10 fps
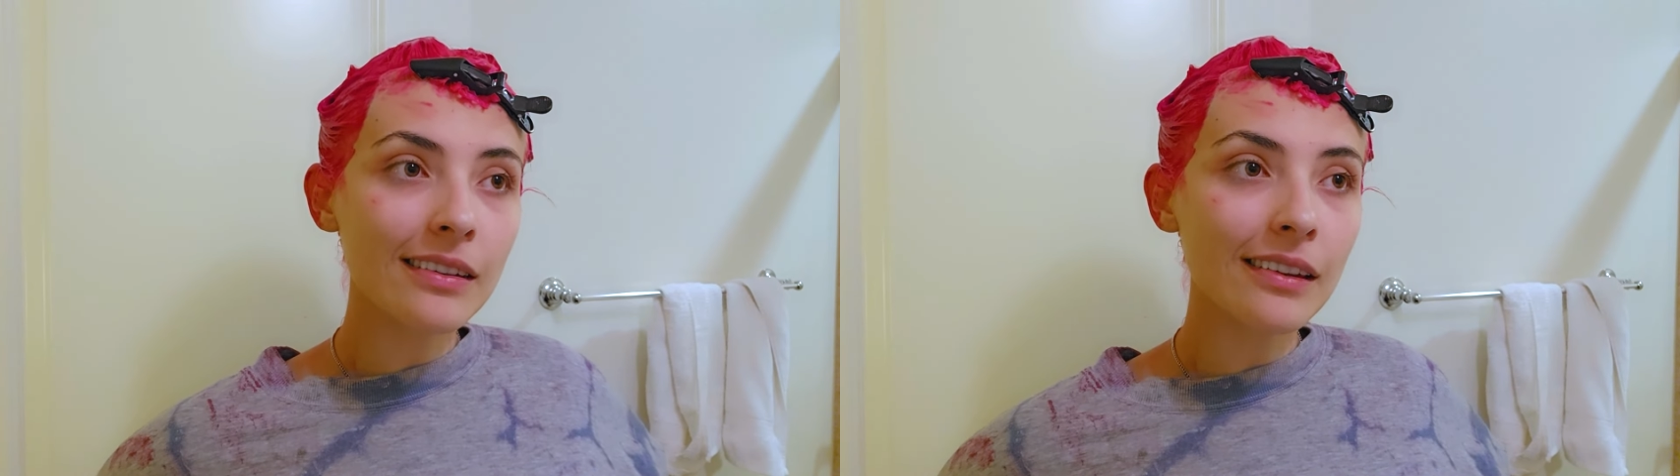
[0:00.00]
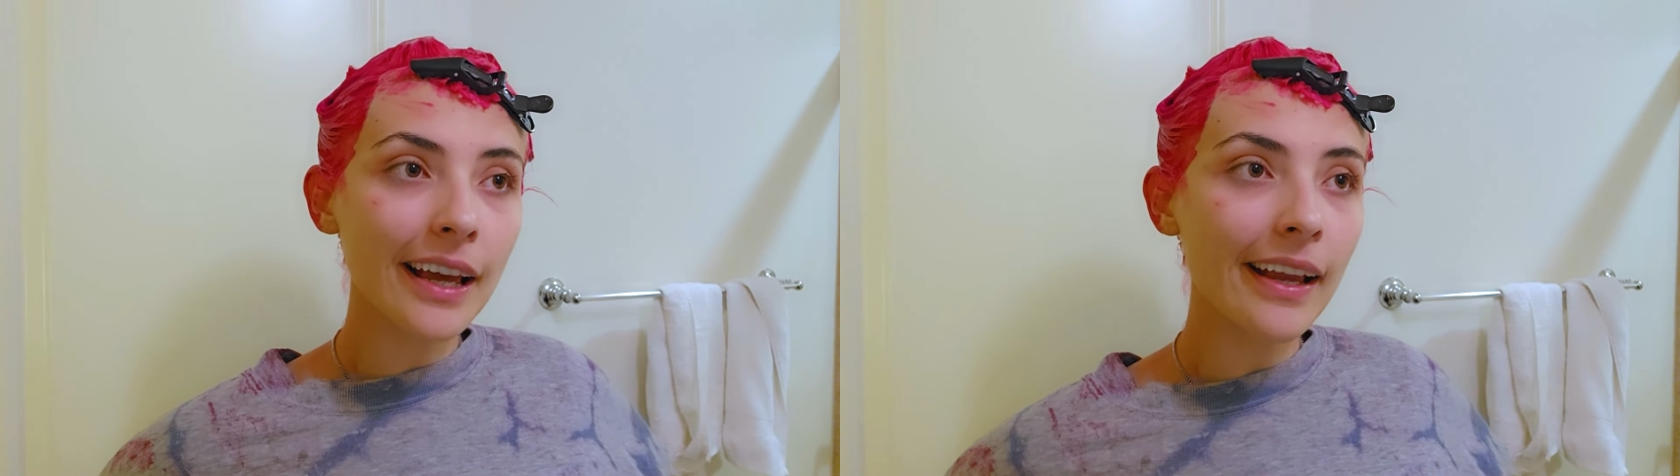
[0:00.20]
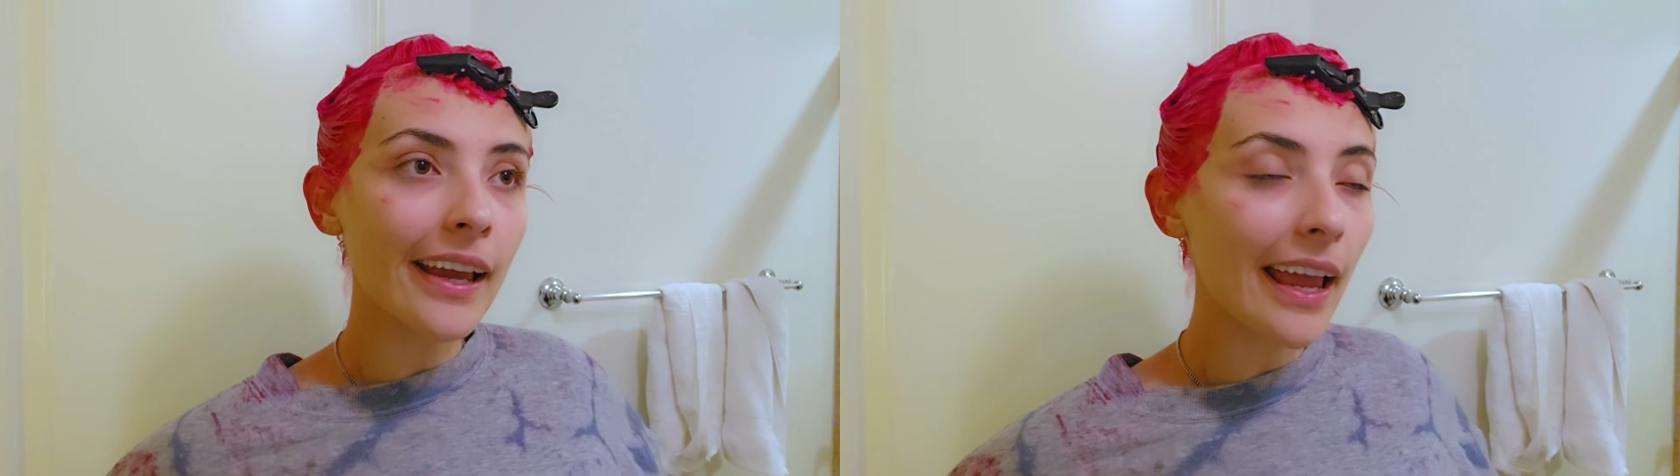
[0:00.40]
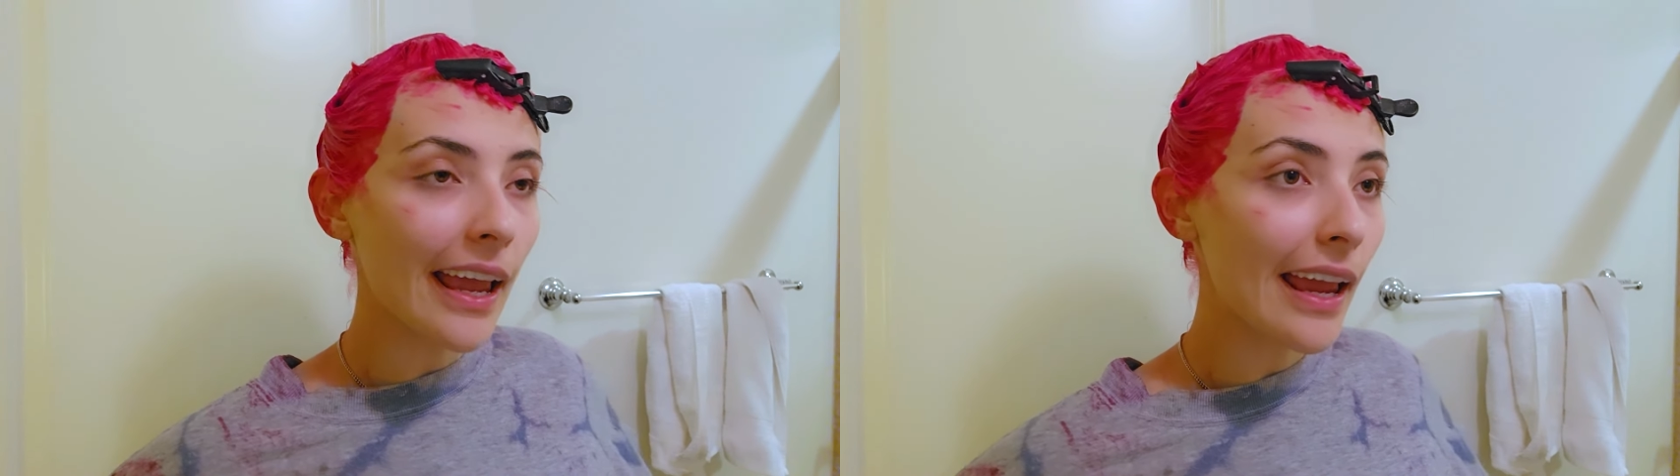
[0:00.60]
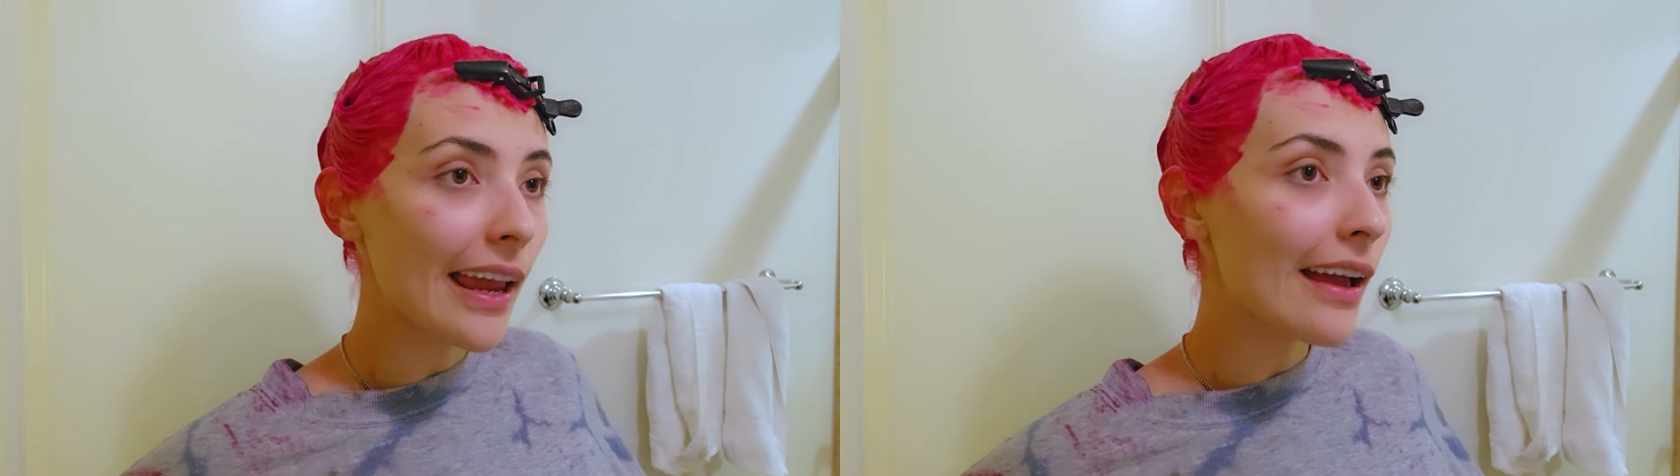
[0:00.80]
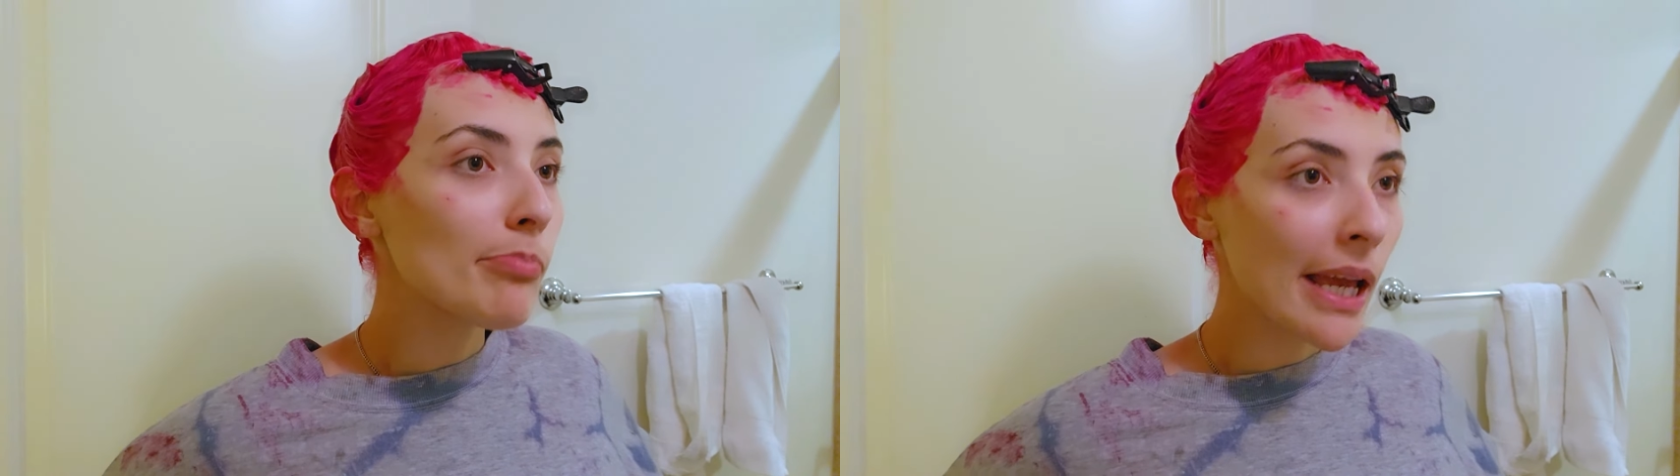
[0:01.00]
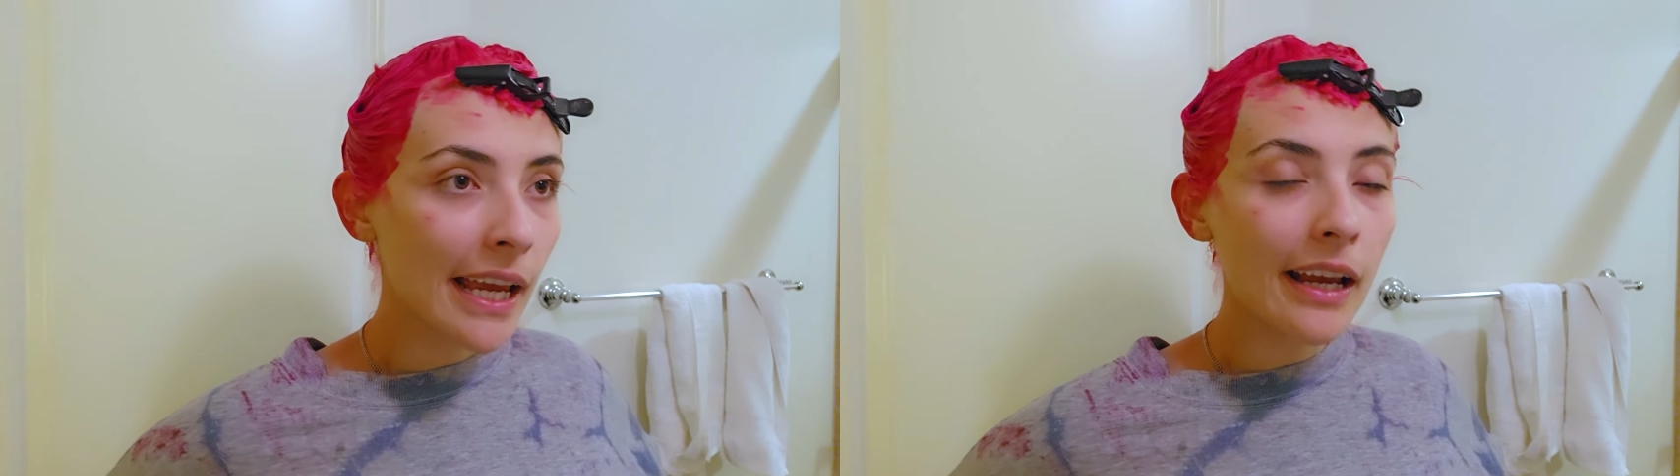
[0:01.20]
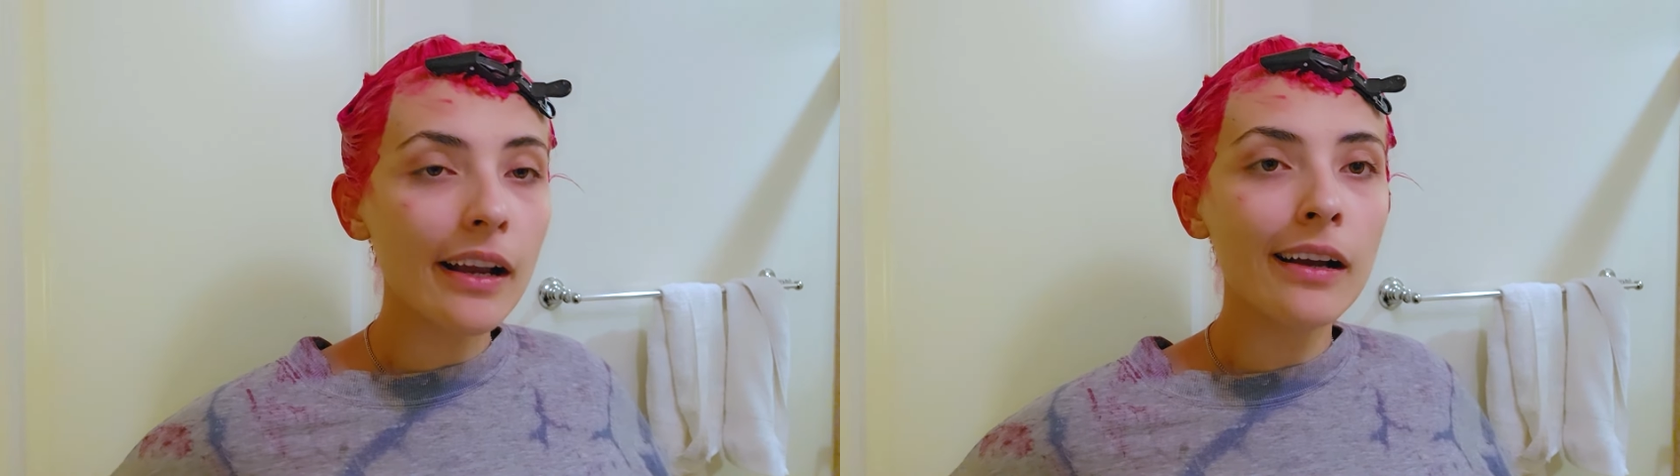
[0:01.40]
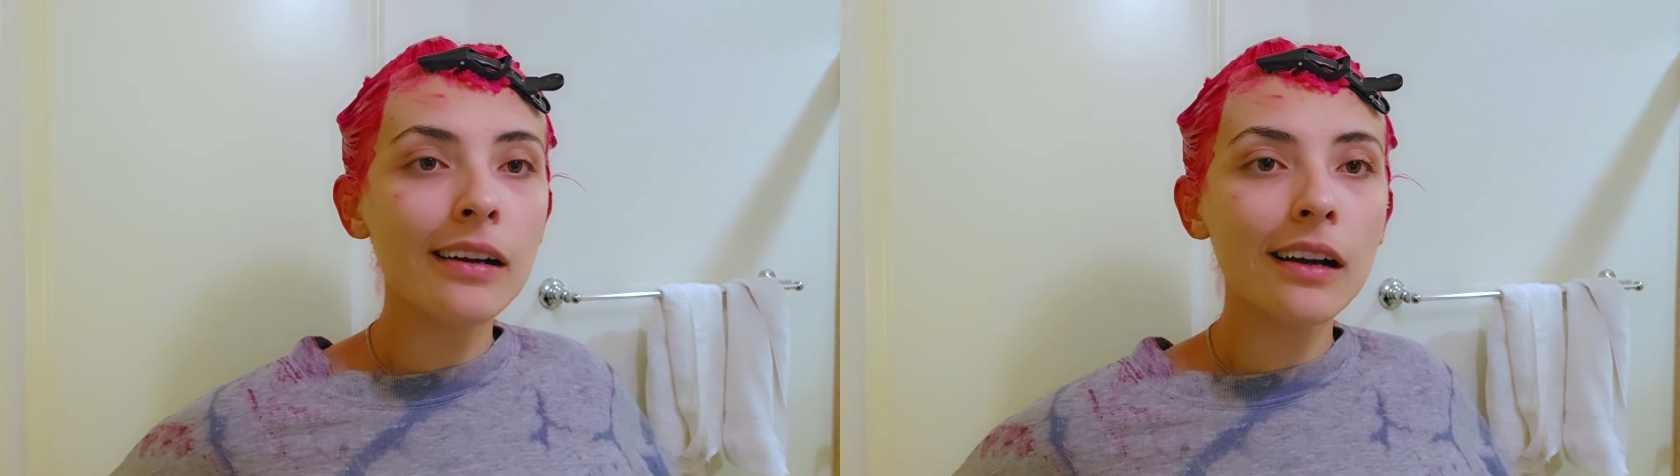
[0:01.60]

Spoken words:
like a pink